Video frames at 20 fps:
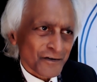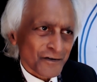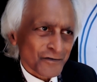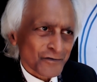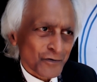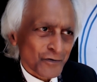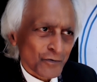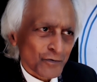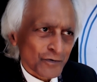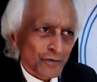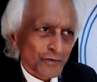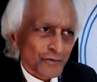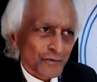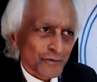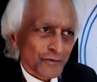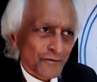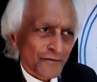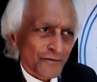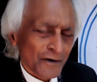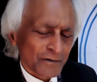to
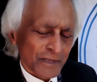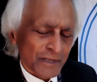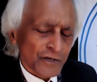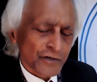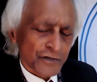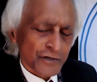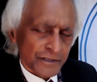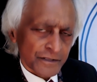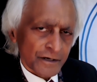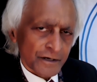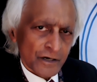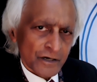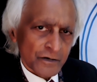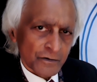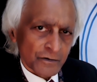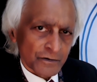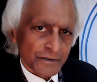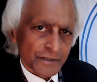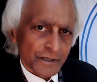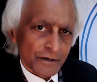the foundation, the
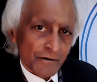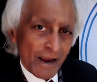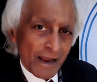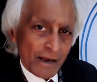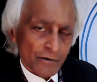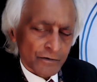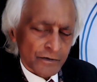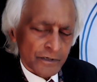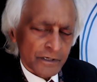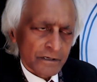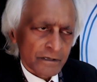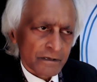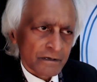code, the ground